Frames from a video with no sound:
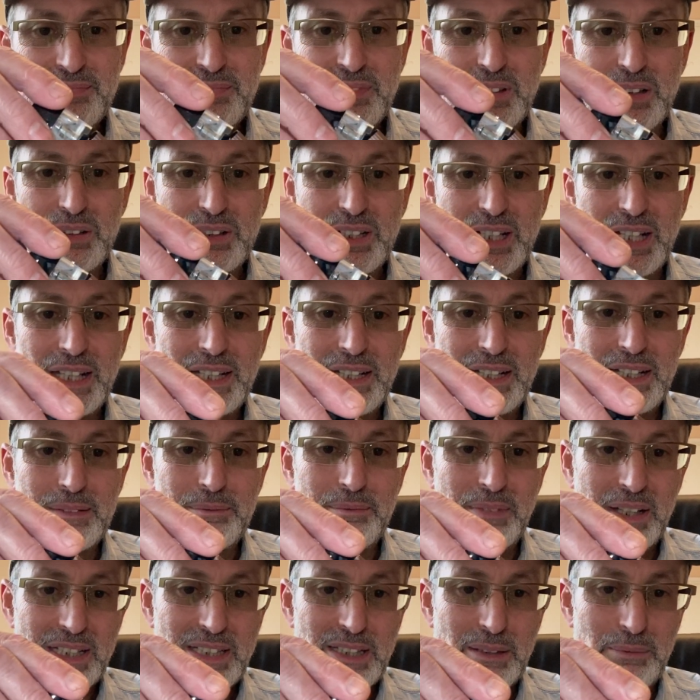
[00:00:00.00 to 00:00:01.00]
okay, it
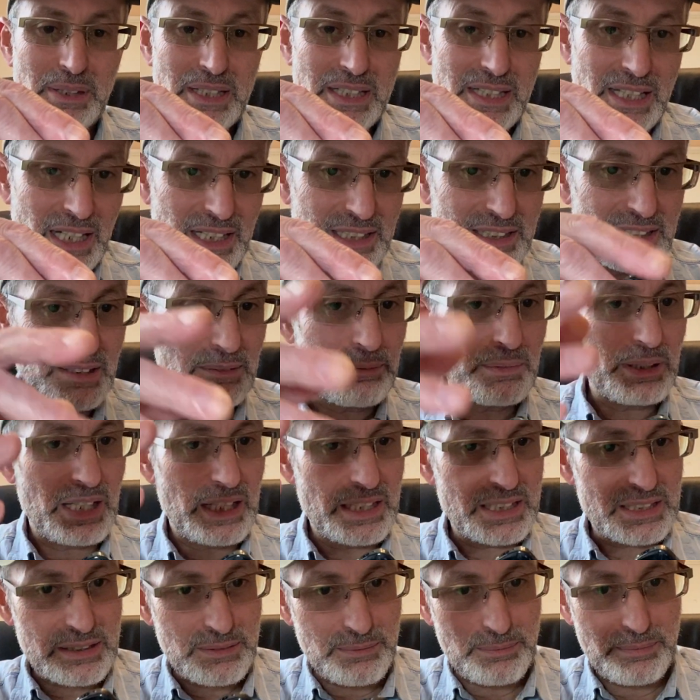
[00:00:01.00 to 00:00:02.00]
makes it a bit tighter, but
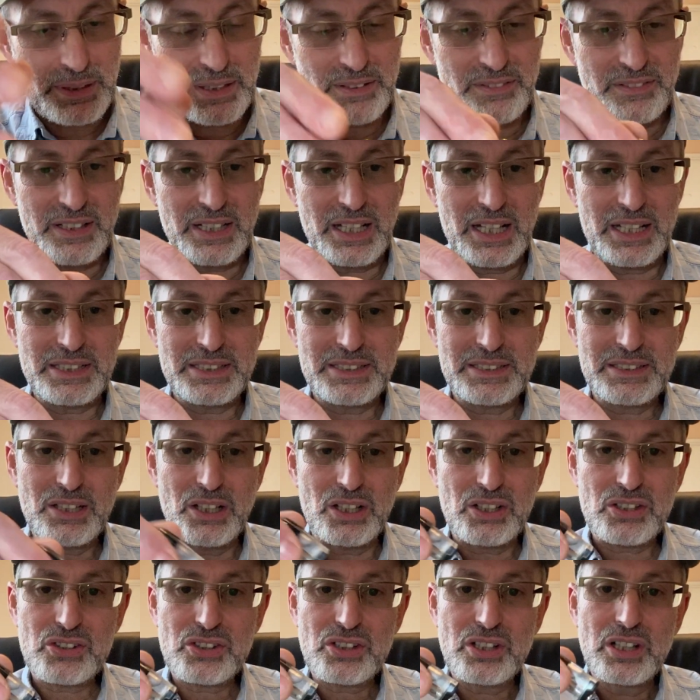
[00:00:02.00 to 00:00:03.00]
that's a bit of a nice
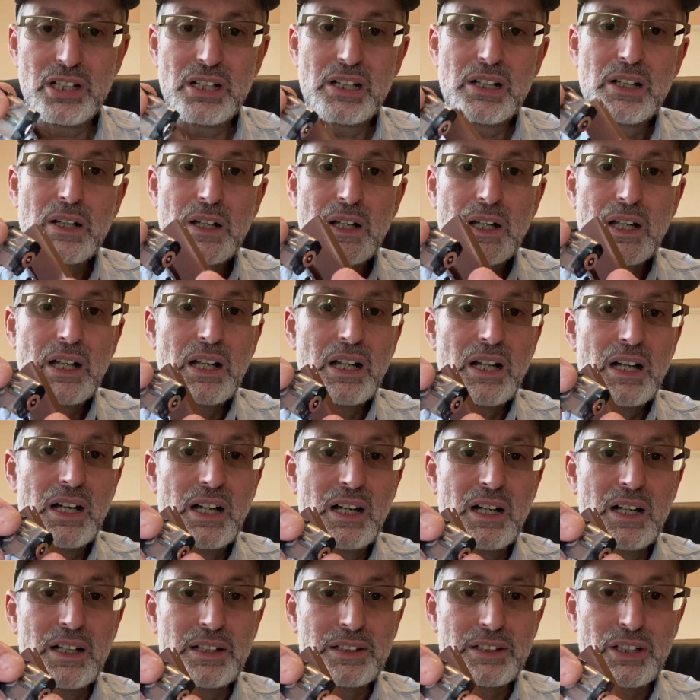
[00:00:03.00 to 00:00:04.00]
touch.
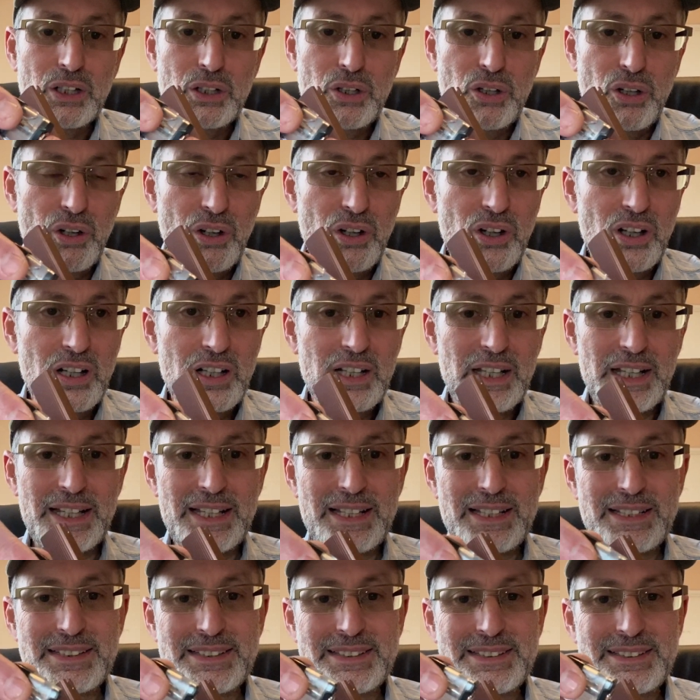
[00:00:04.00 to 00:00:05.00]
The coil
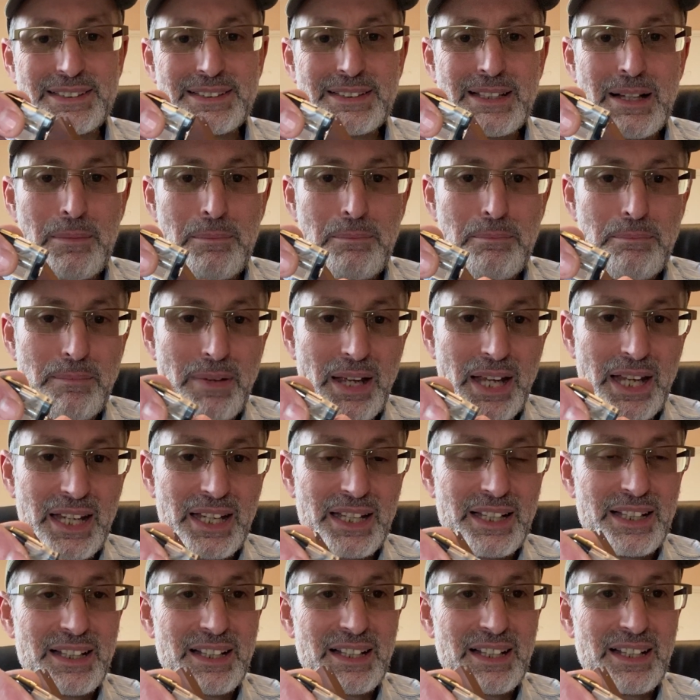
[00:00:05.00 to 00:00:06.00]
is the
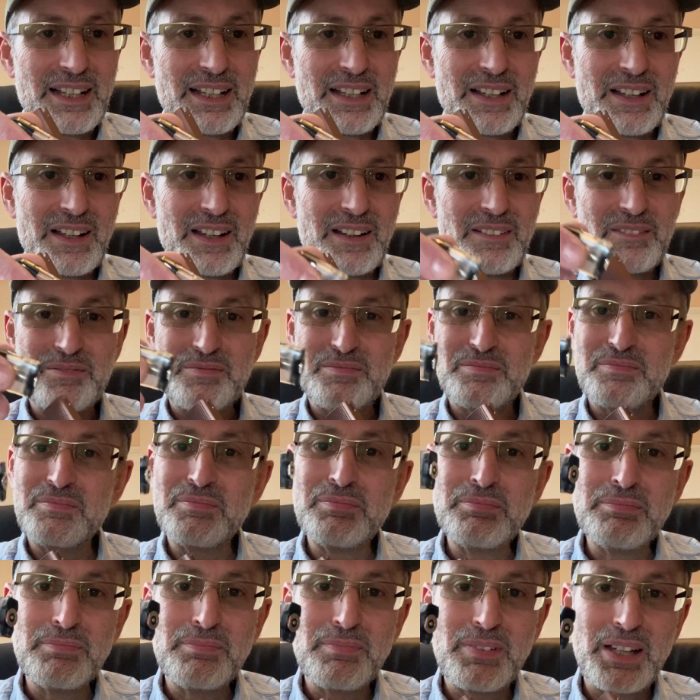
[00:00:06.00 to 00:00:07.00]
main
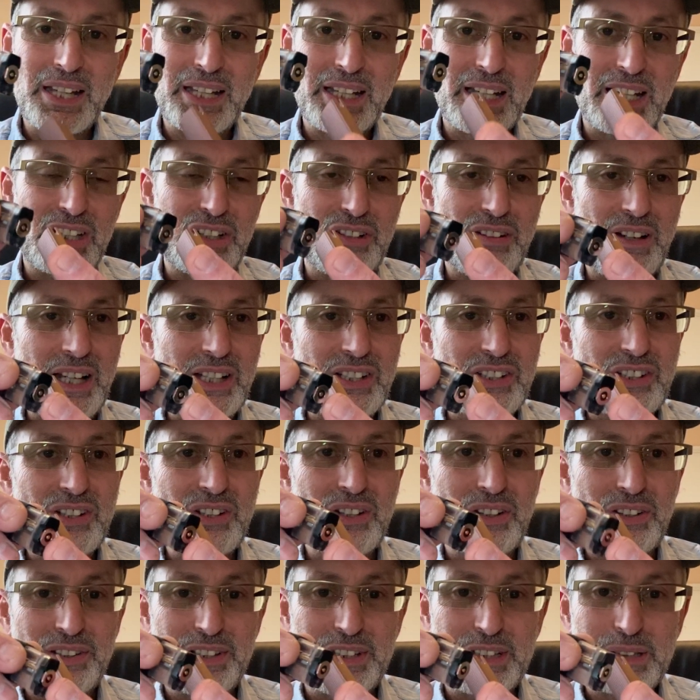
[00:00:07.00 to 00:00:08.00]

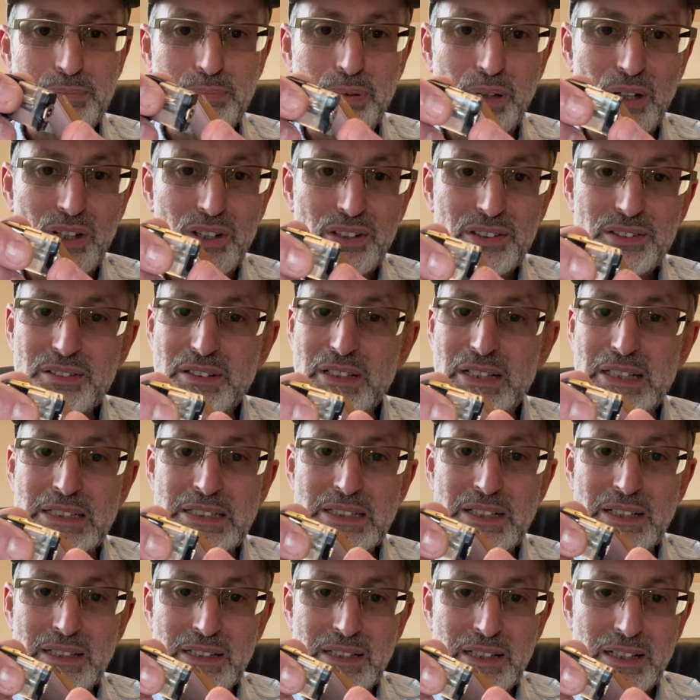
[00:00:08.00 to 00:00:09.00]
attraction on this pod.
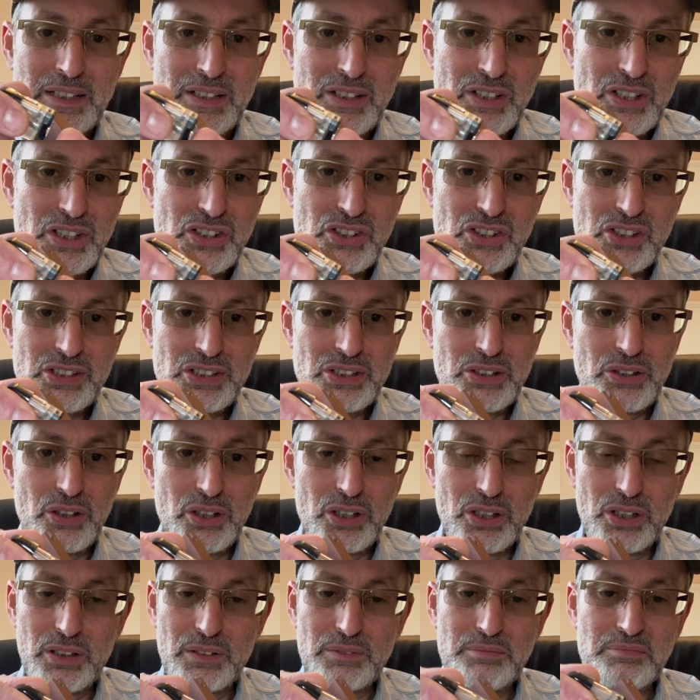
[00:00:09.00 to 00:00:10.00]
It's a delicious
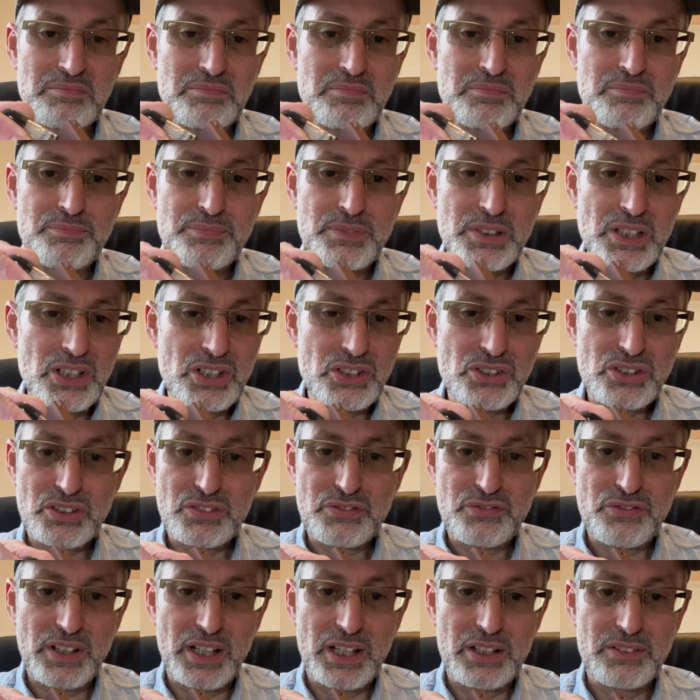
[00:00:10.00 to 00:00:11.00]
coil, delicious
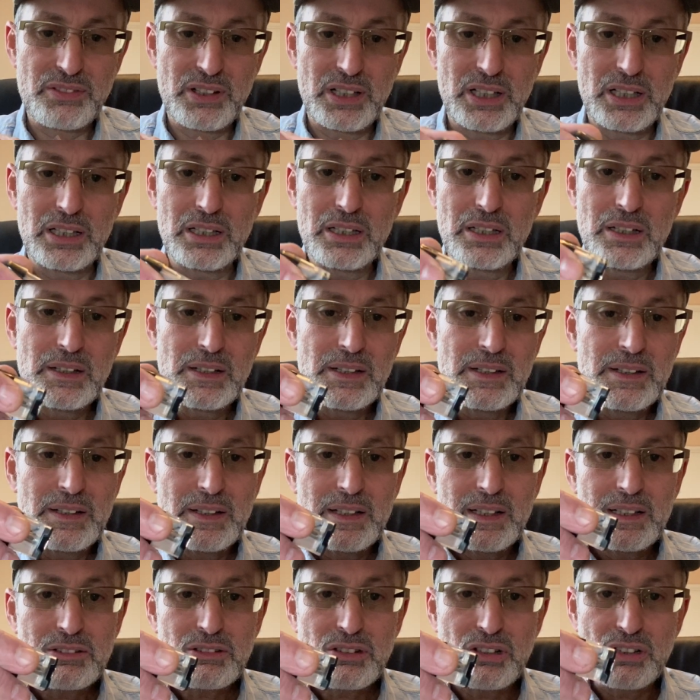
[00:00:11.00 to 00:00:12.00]
flavor.
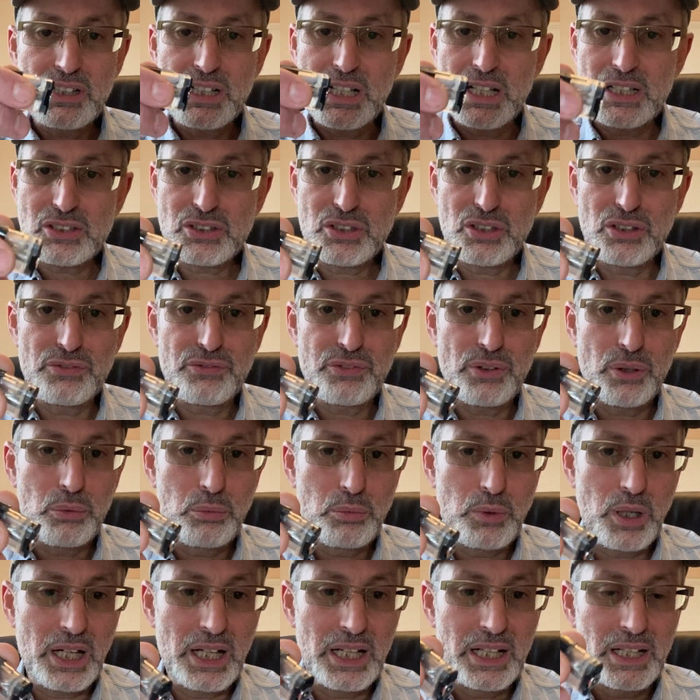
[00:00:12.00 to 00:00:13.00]
Should last you for a
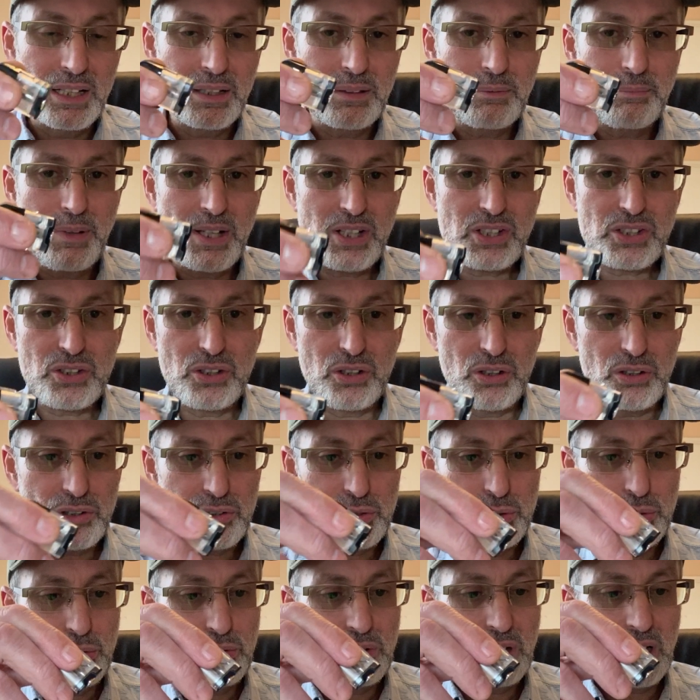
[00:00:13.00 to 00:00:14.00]
while. Mesh coils
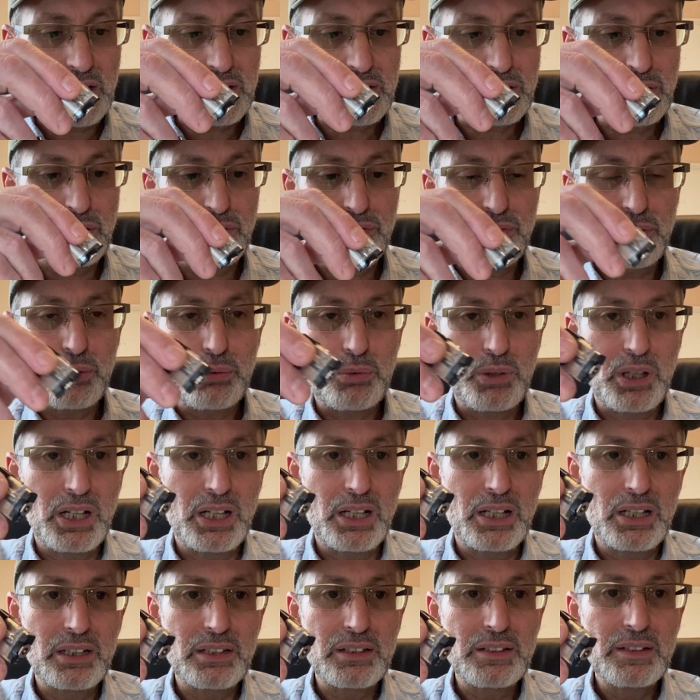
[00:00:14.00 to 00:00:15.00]
do last you for a
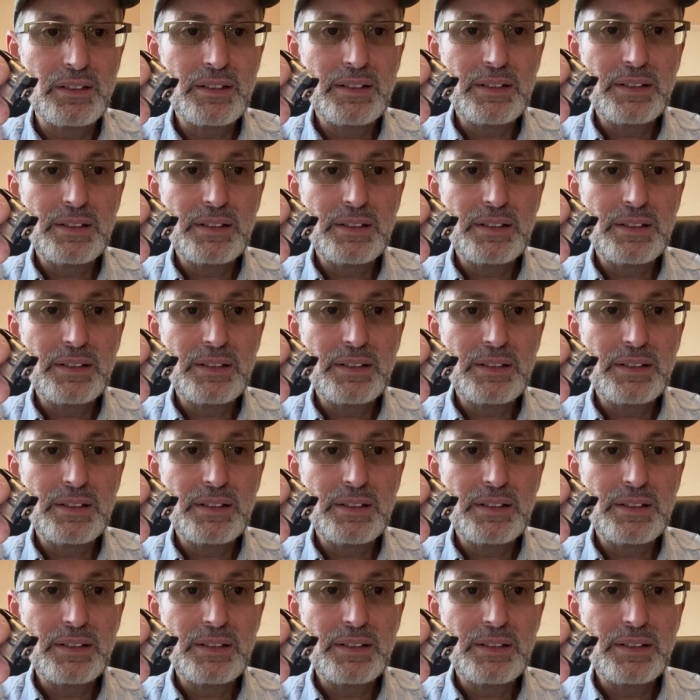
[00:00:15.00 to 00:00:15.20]
while.